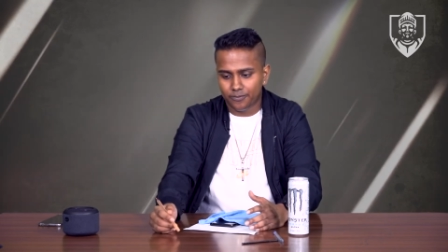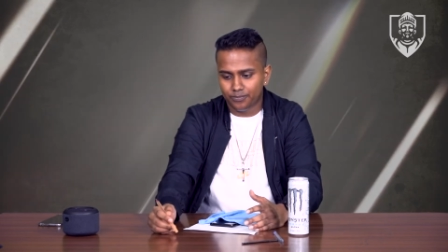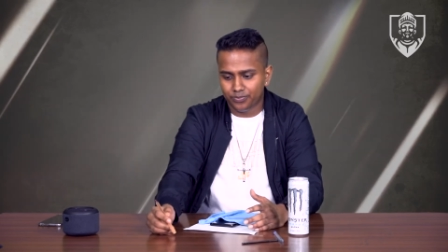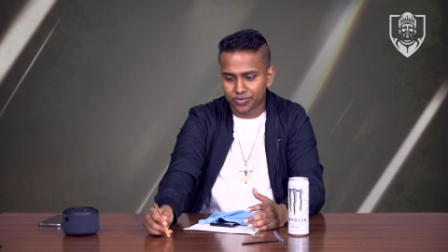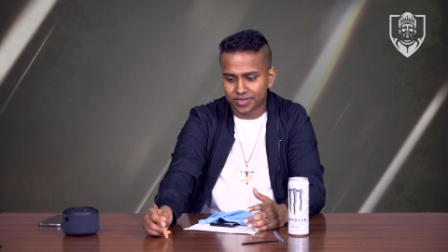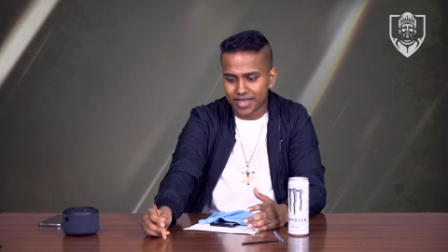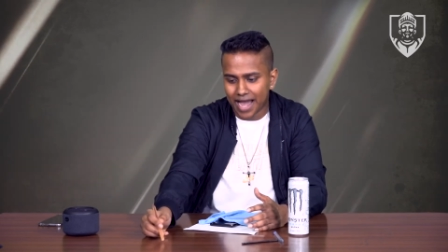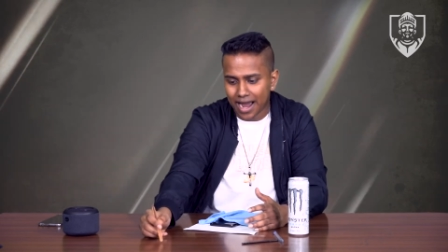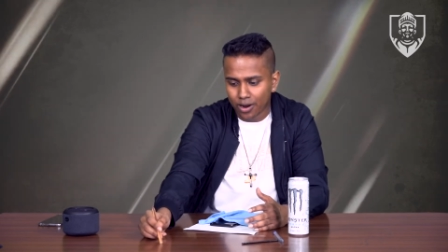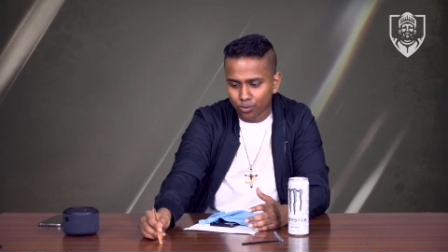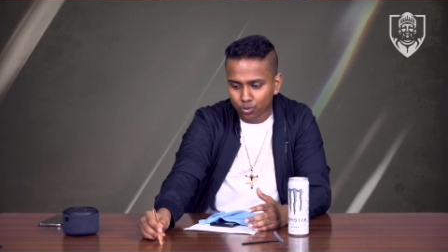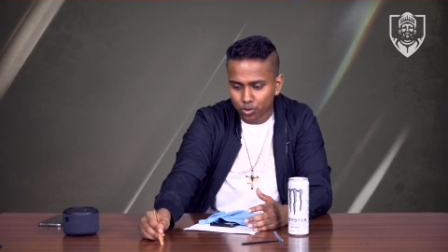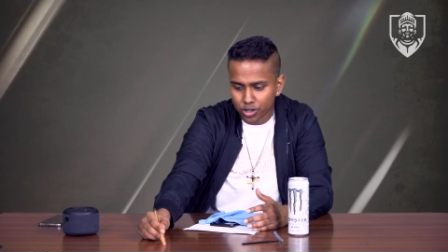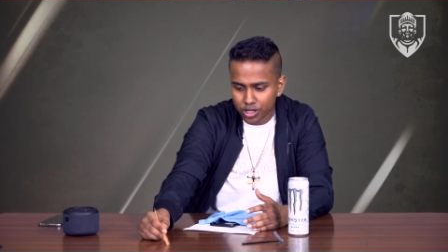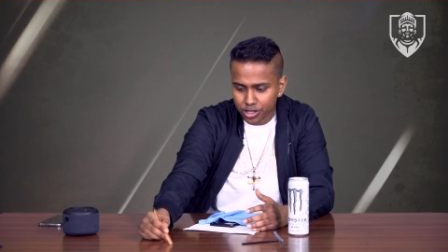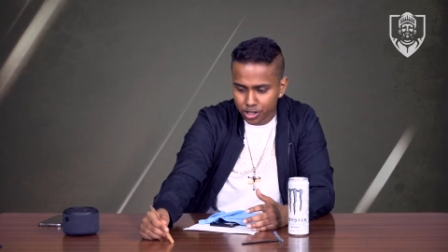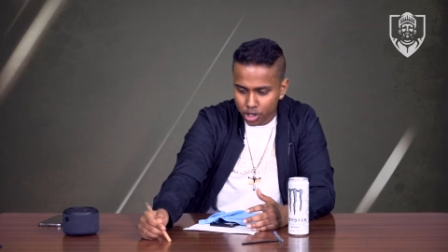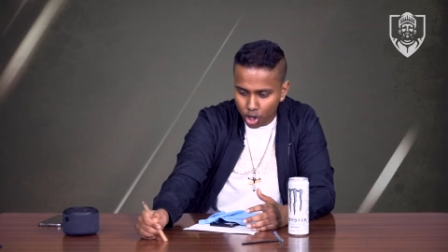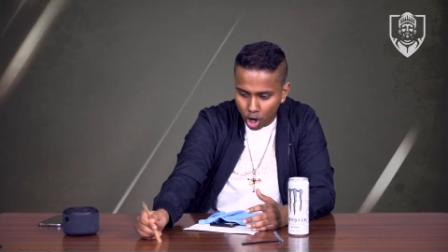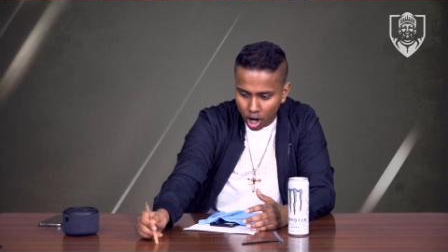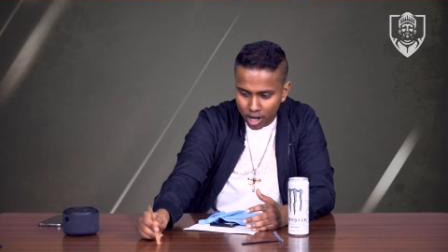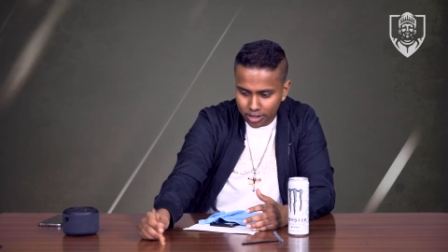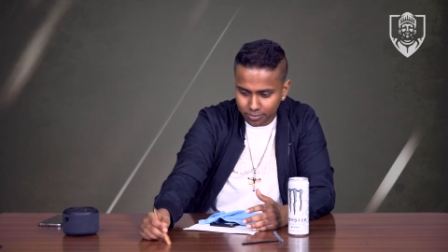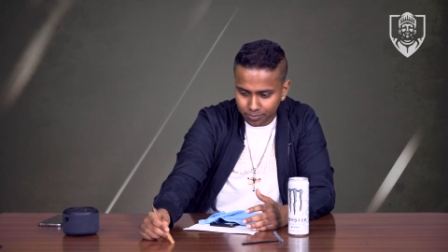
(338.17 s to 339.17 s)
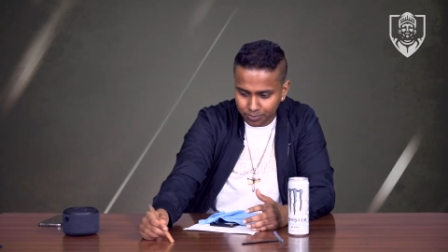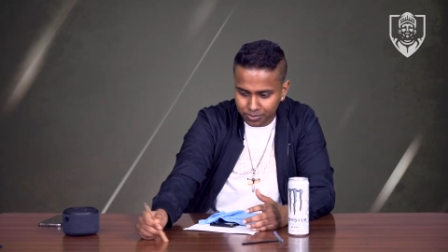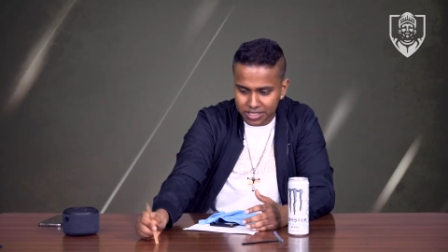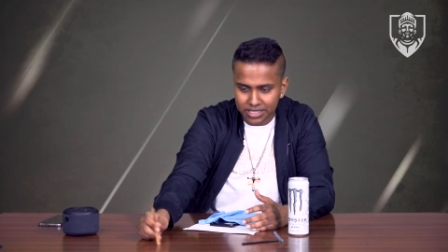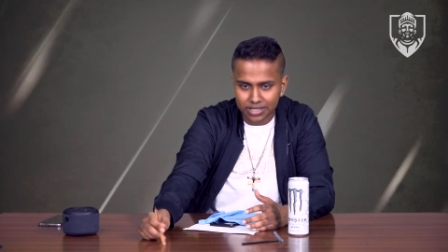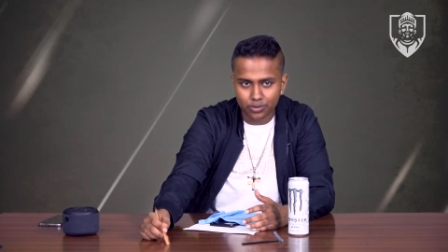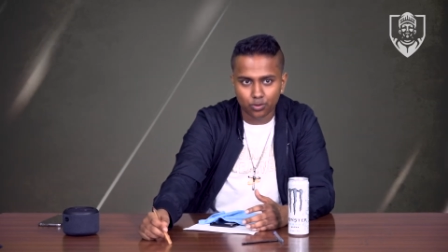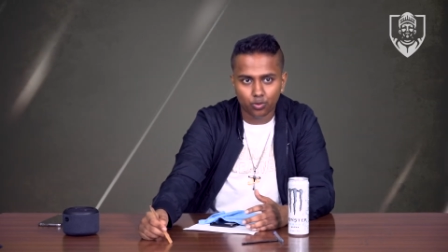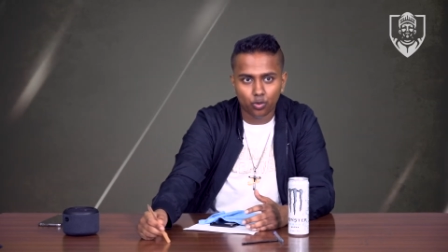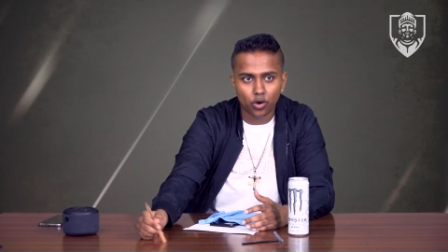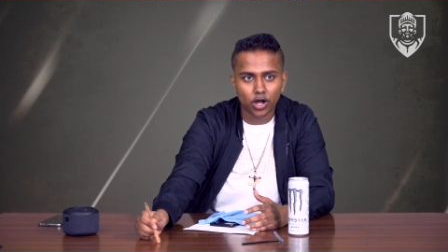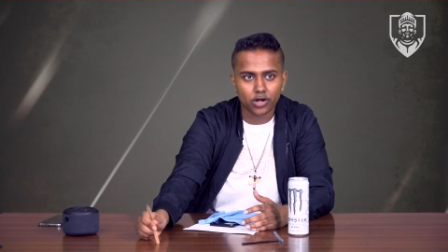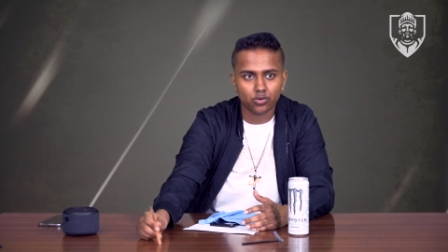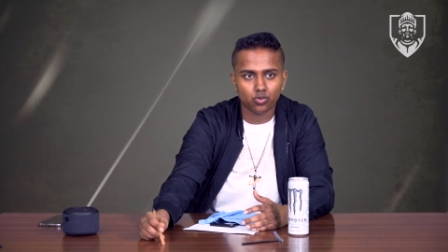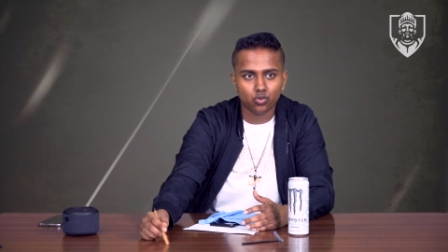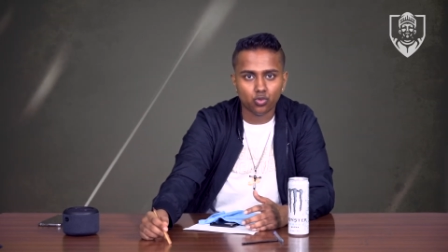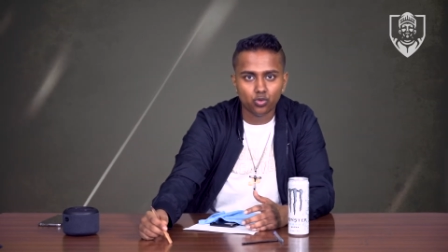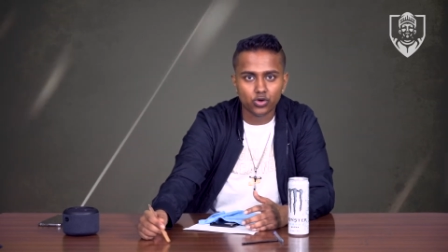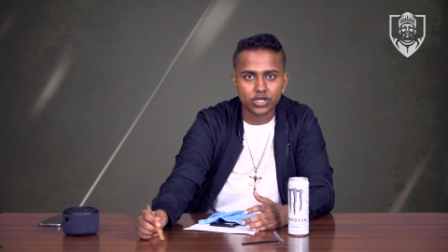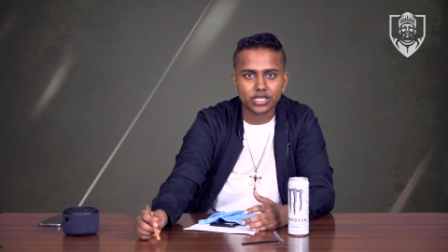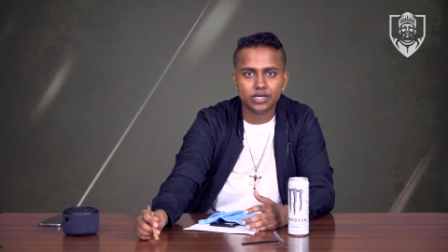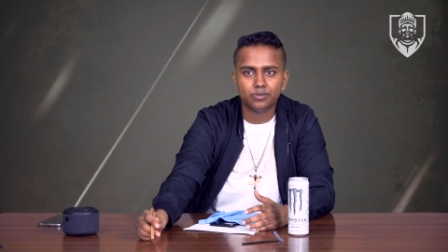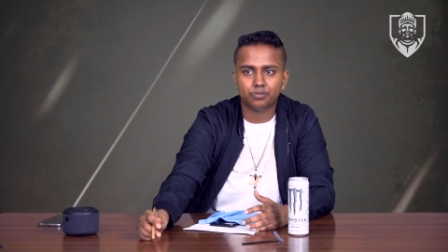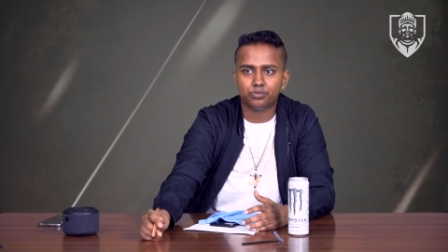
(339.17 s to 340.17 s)
that would not be what
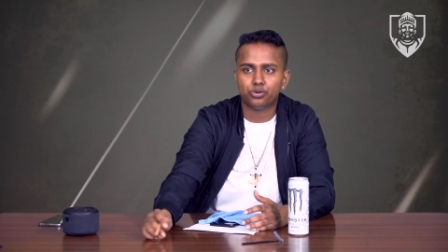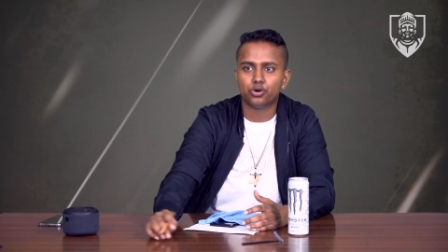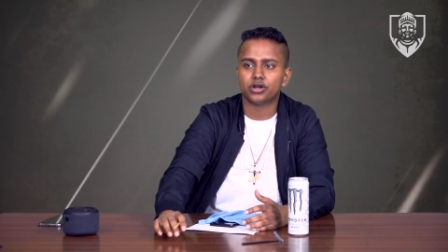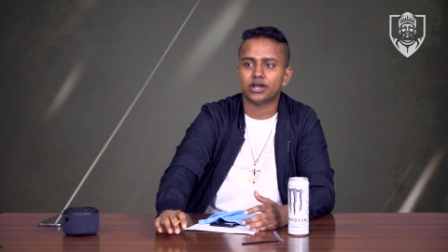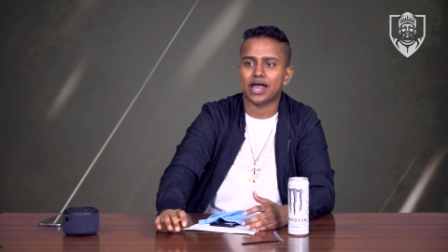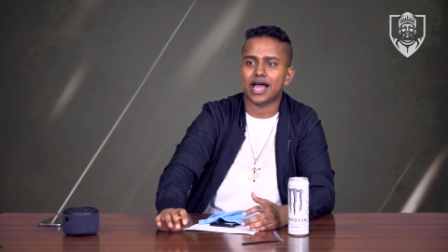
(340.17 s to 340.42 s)
we put